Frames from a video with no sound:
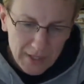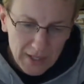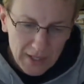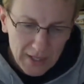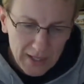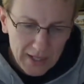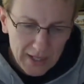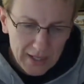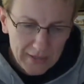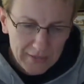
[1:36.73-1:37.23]

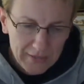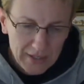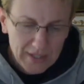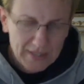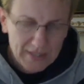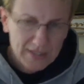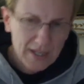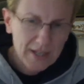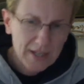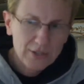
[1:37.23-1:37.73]
And they
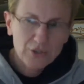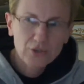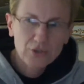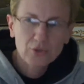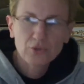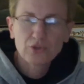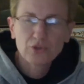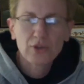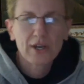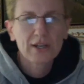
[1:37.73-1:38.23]
decide
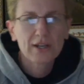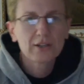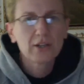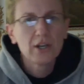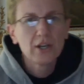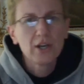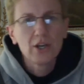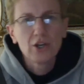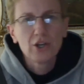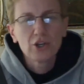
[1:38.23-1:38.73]
to try and
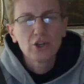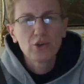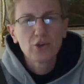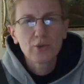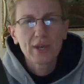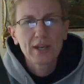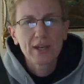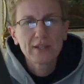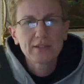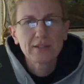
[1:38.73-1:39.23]

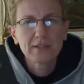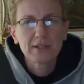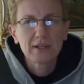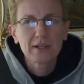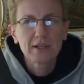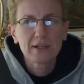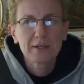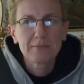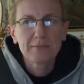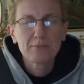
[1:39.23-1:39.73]
create
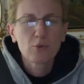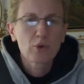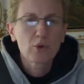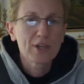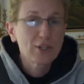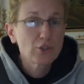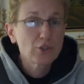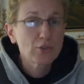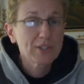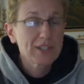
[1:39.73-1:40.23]
more
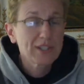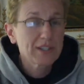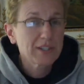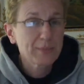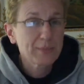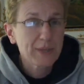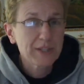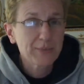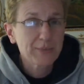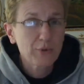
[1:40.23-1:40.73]
interest in the
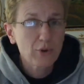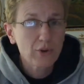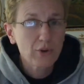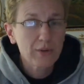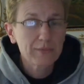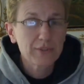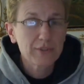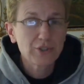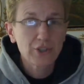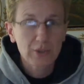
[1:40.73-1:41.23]
space
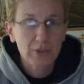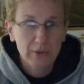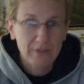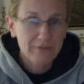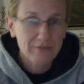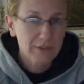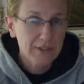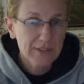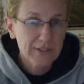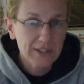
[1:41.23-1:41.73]
program to generate
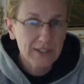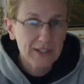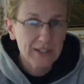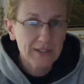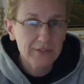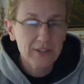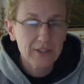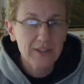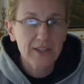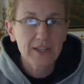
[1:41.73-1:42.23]
funding and
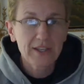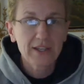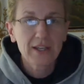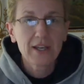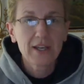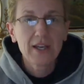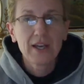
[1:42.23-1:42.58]
everything.